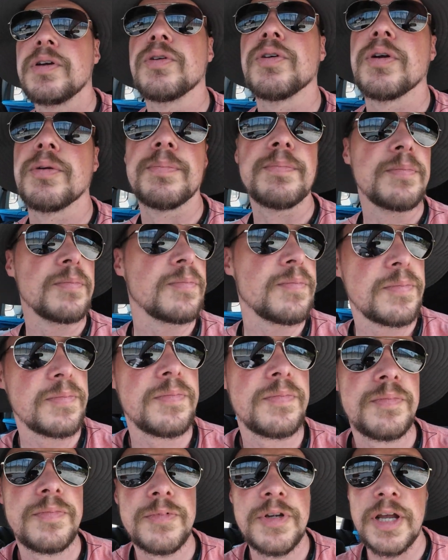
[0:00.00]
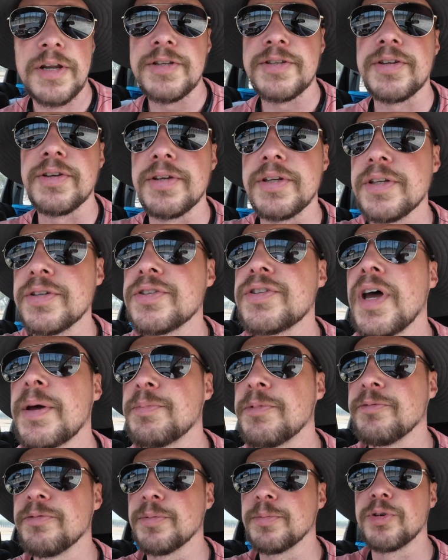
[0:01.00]
or not necessarily to stop
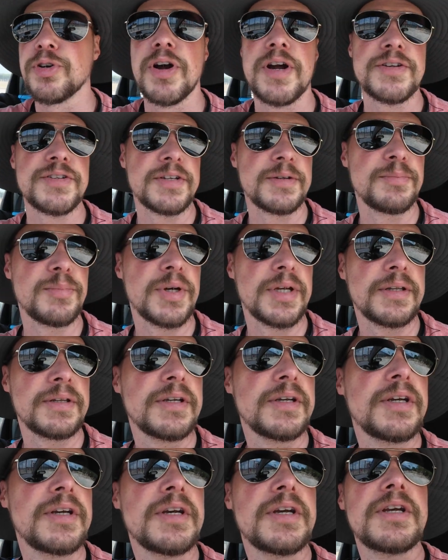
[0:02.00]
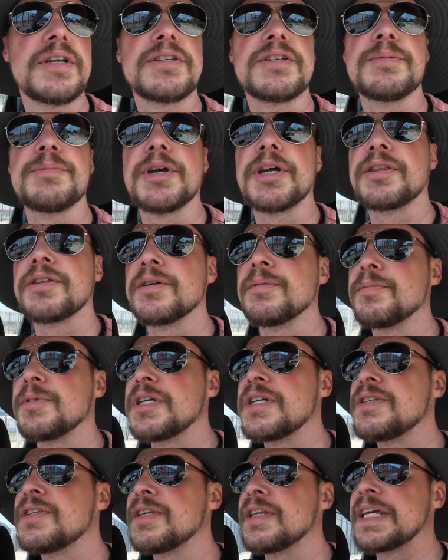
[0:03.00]
them from crossing, but to make them
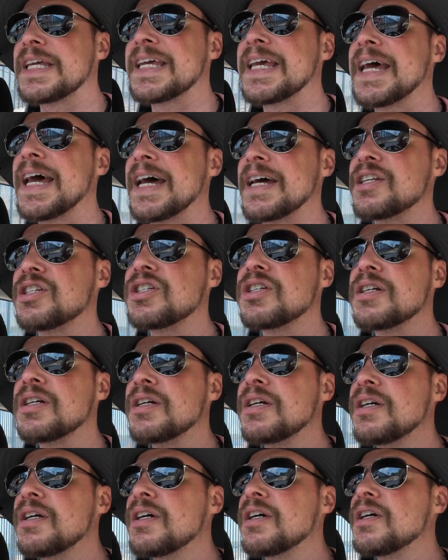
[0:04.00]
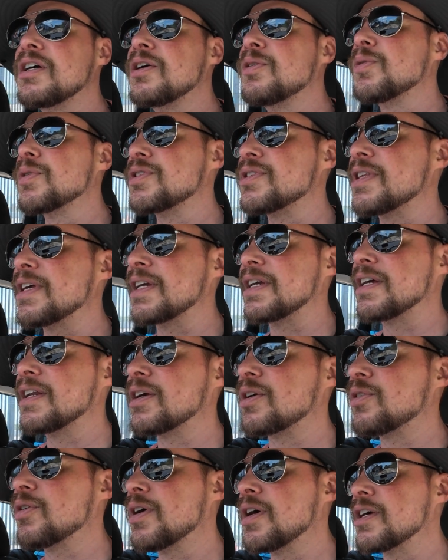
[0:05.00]
easy to catch once they get
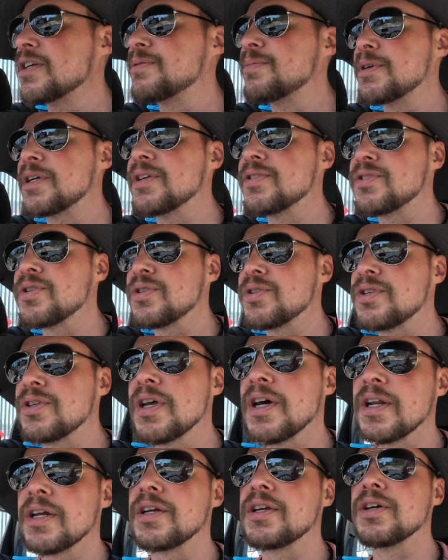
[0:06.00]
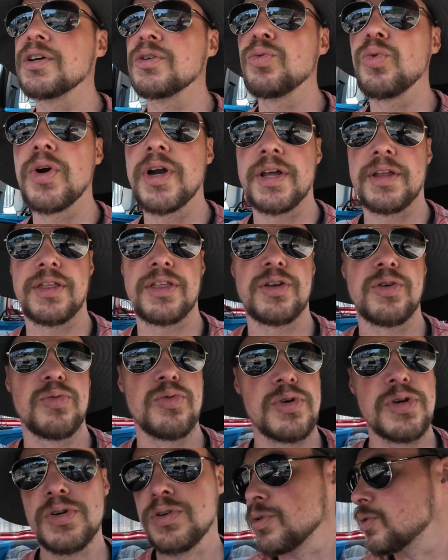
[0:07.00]
across, because there's not a good way
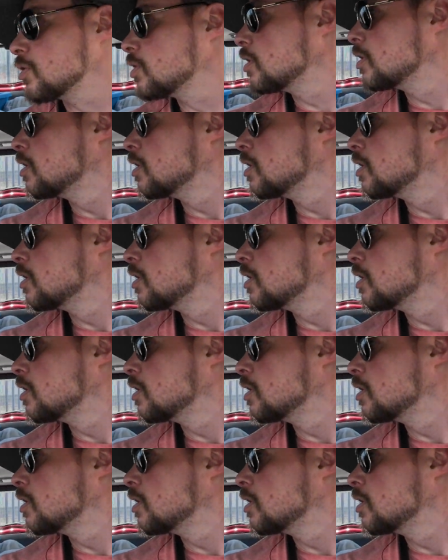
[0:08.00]
through